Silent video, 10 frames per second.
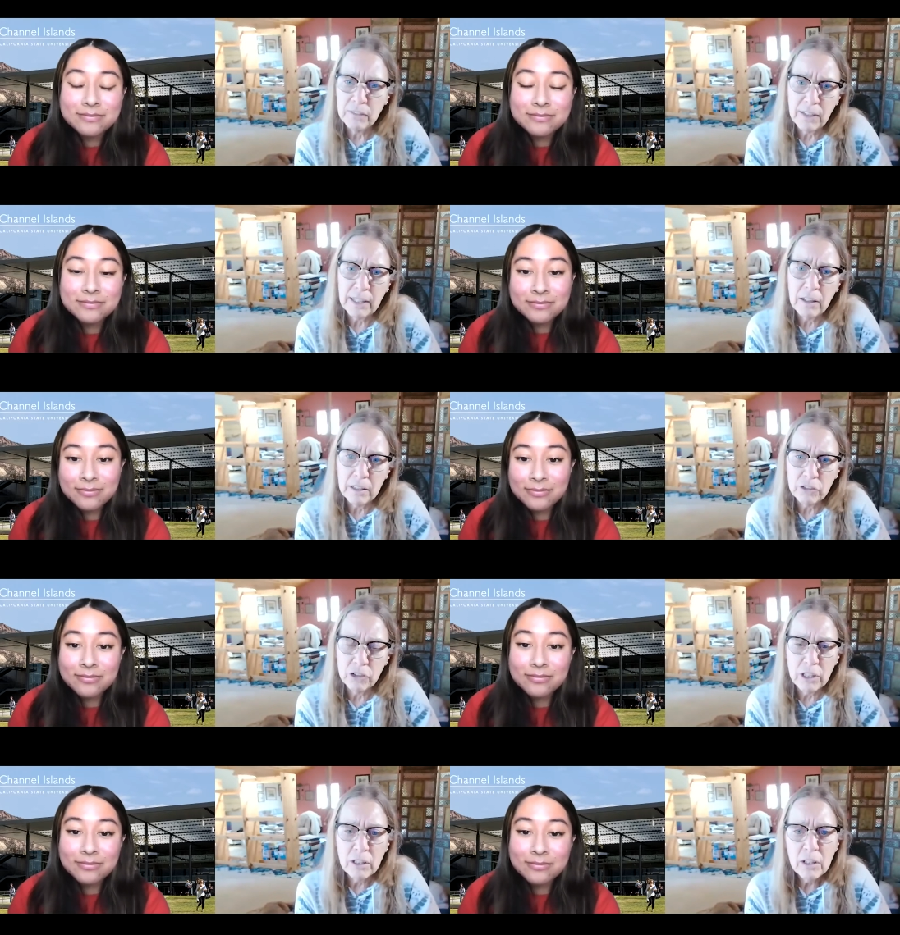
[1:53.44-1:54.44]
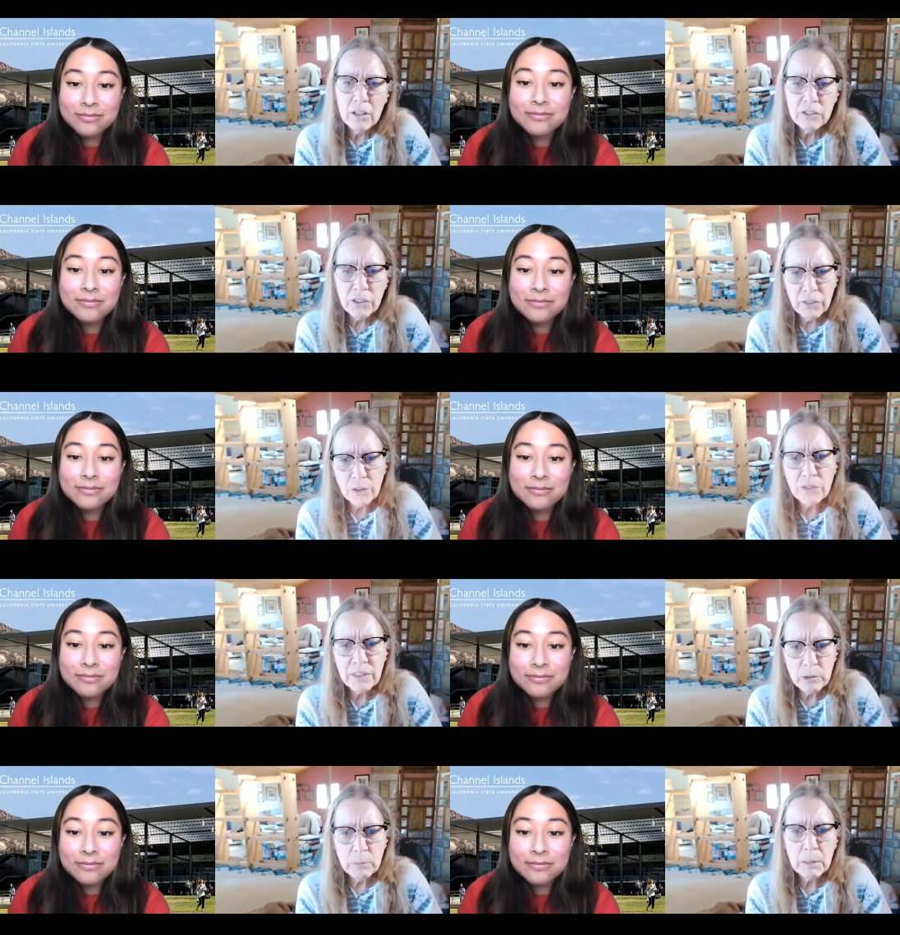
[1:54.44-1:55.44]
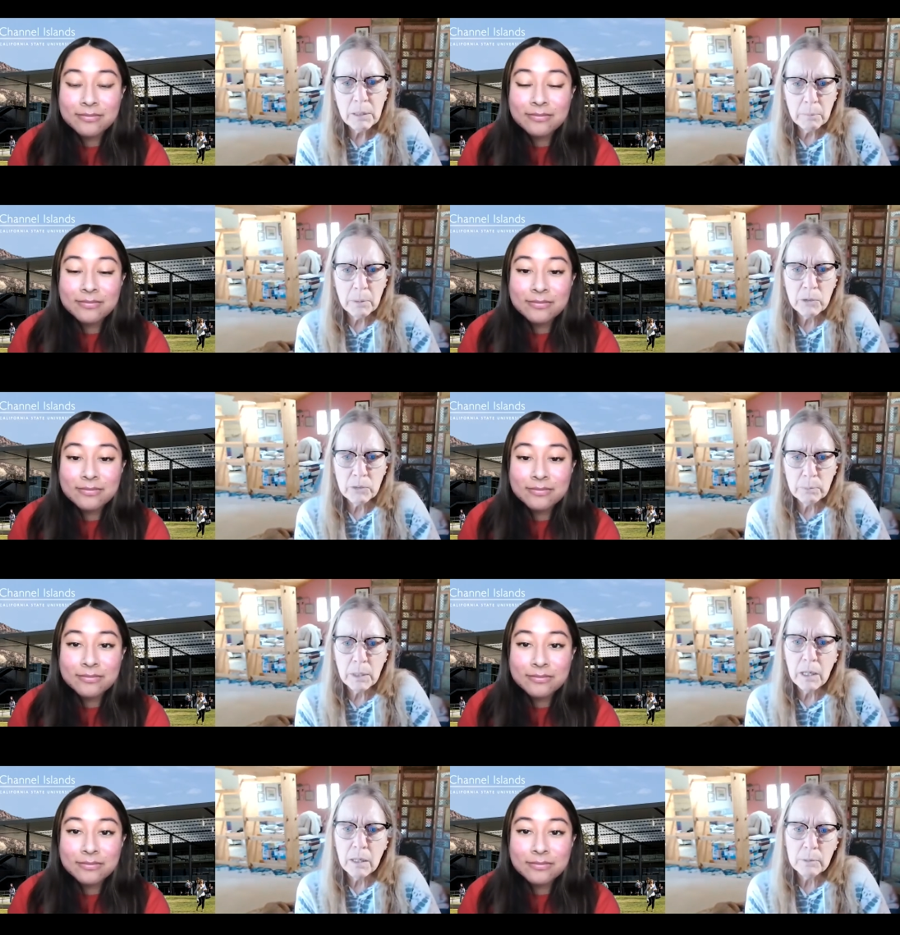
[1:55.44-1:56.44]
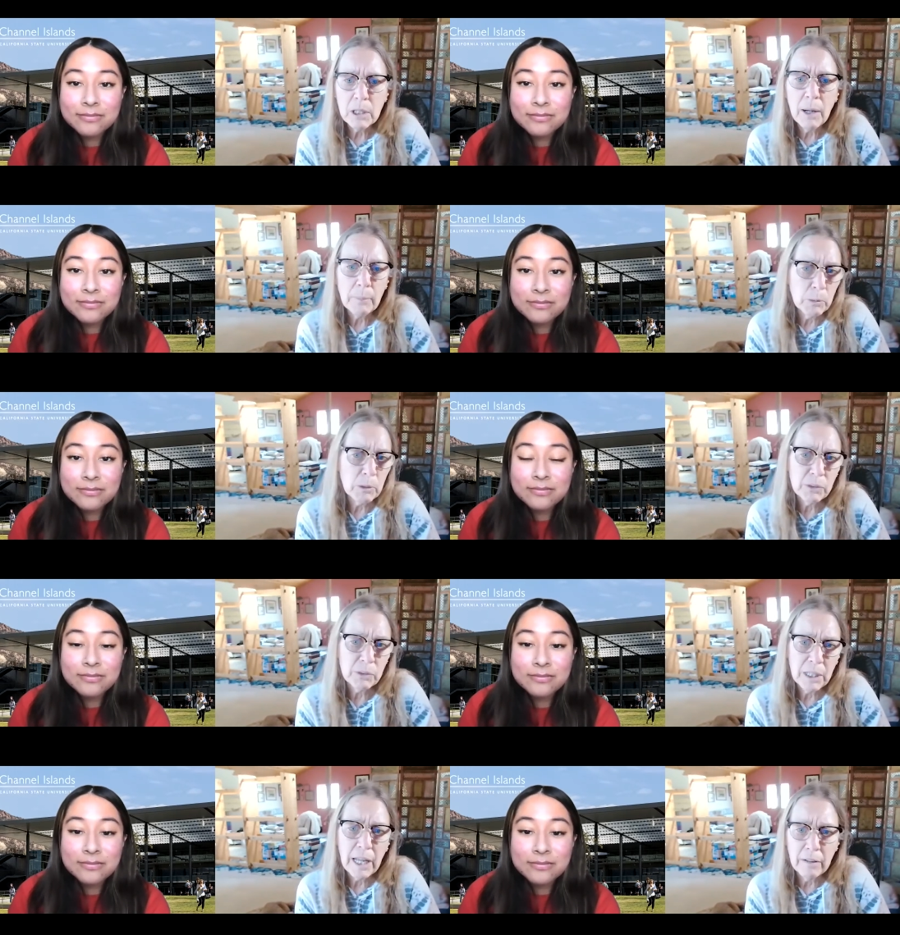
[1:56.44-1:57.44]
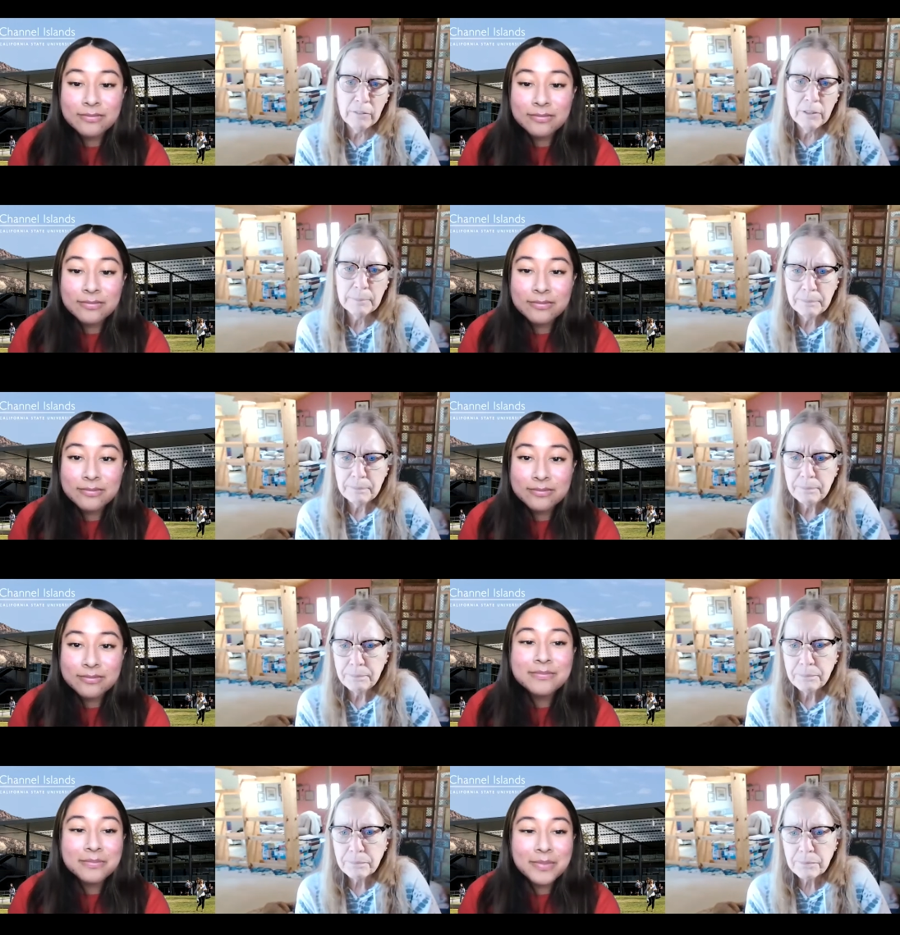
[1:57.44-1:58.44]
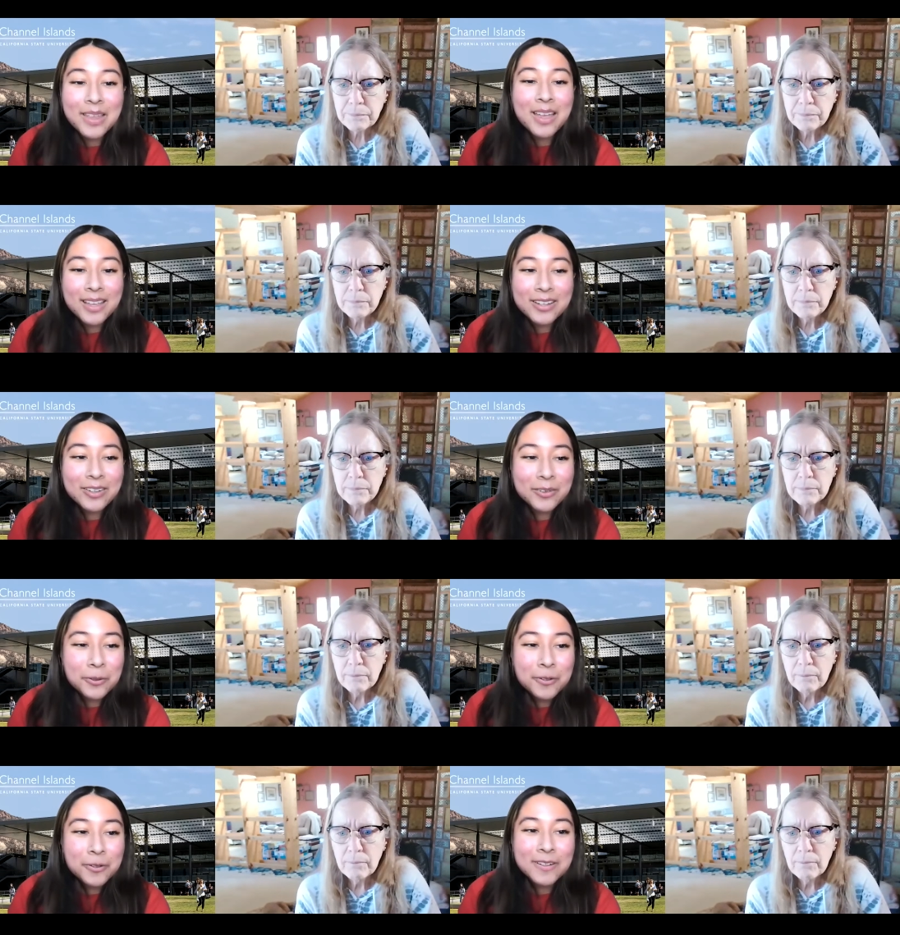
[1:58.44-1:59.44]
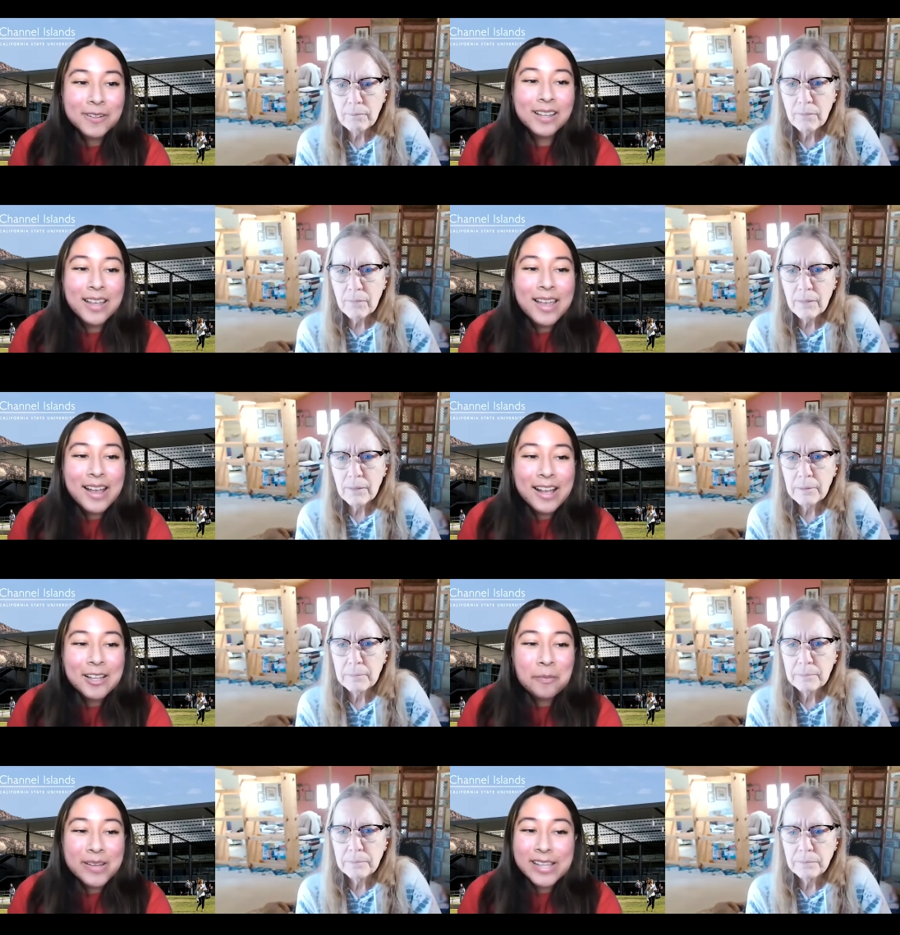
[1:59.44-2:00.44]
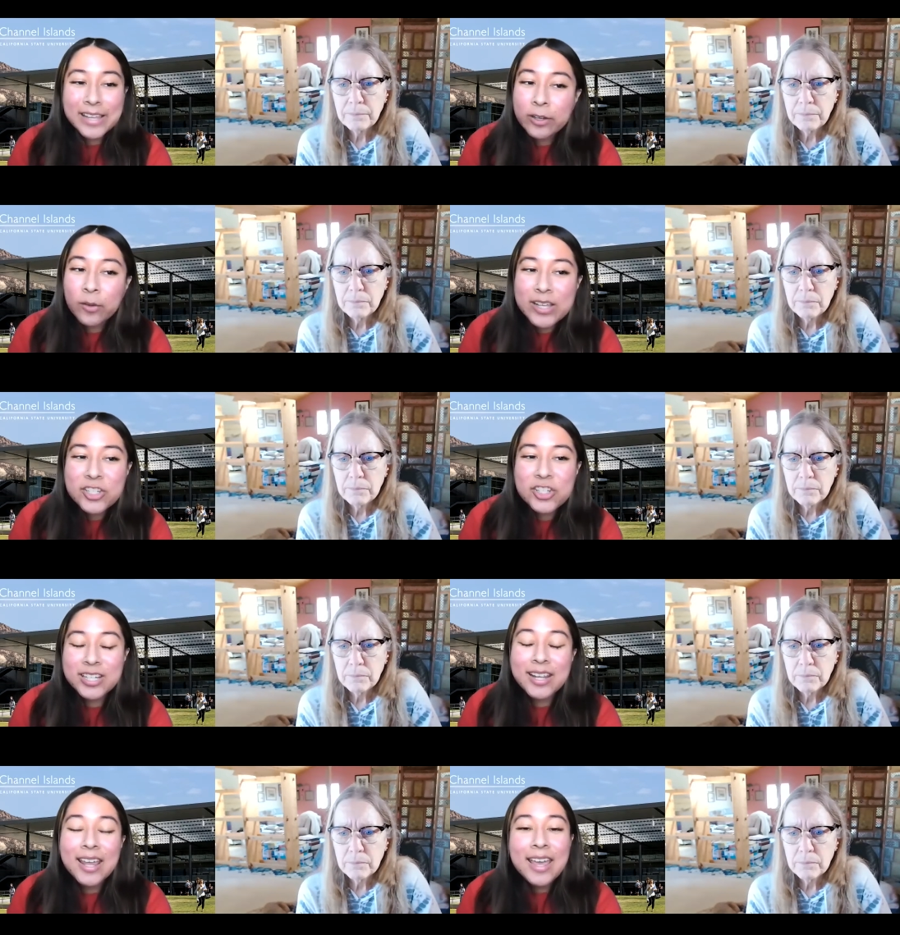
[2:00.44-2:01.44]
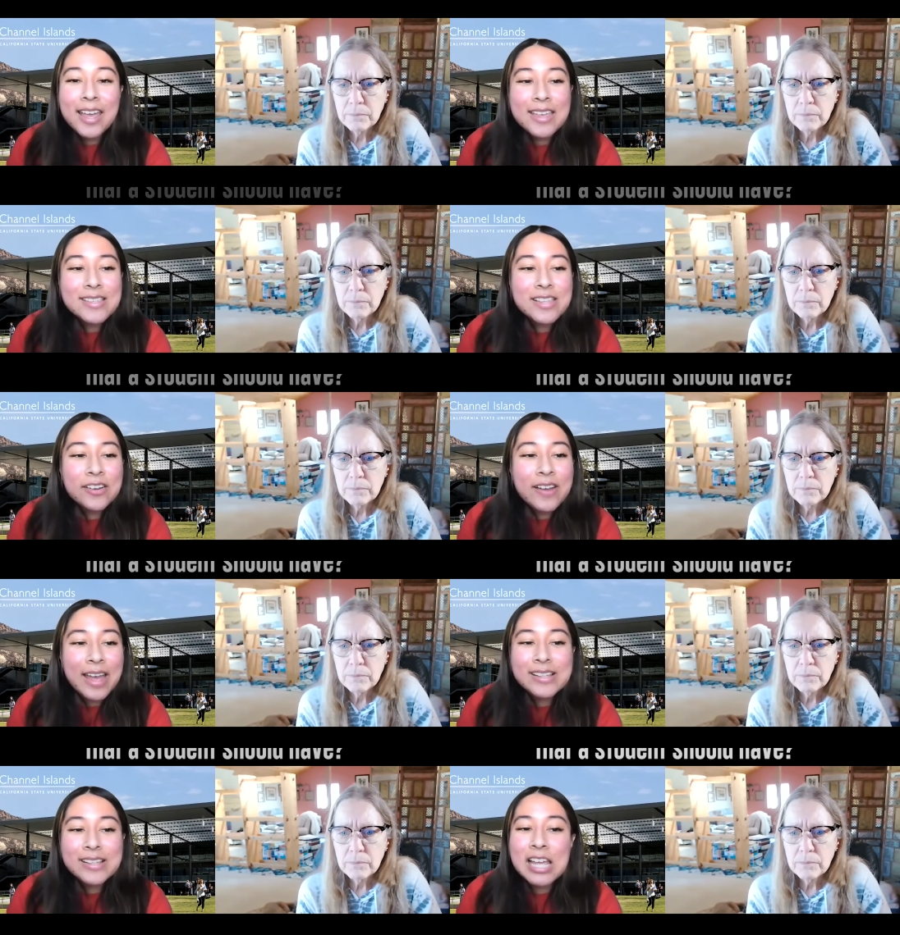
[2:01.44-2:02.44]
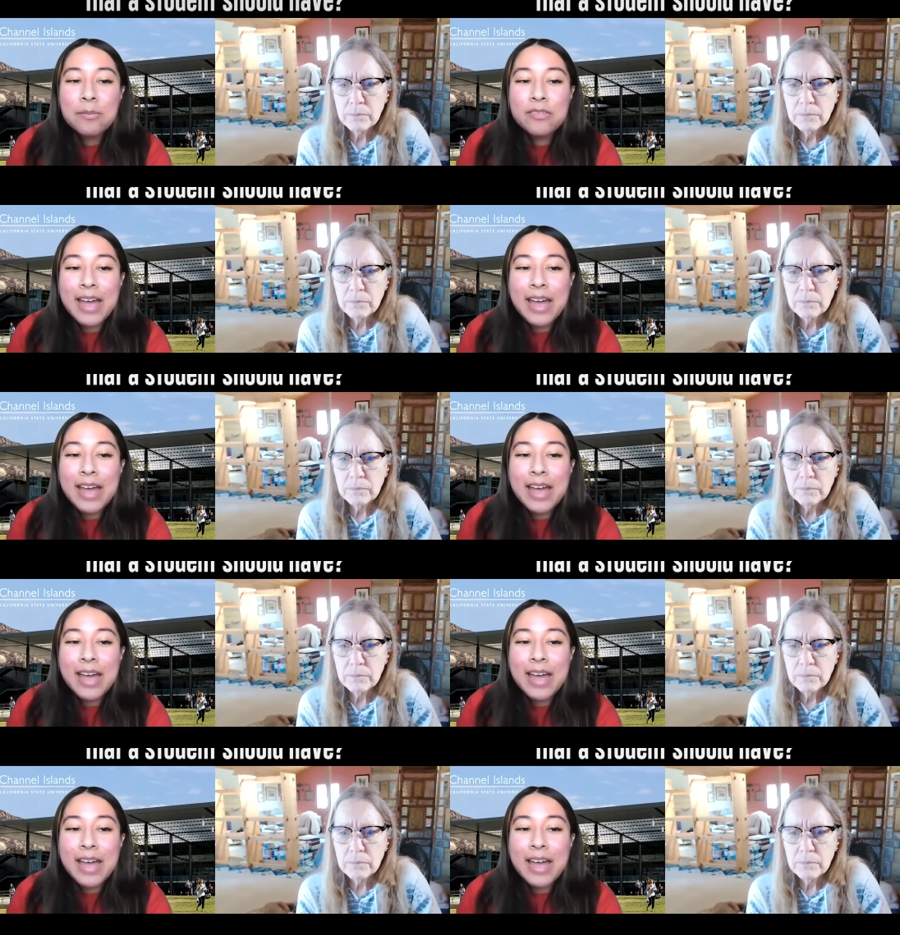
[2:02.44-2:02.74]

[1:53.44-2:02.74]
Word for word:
Speaker 1: and psychology. So those seem to be the most um, common ones that we have.
Speaker 2: Cool. Um, my second question, is there any type of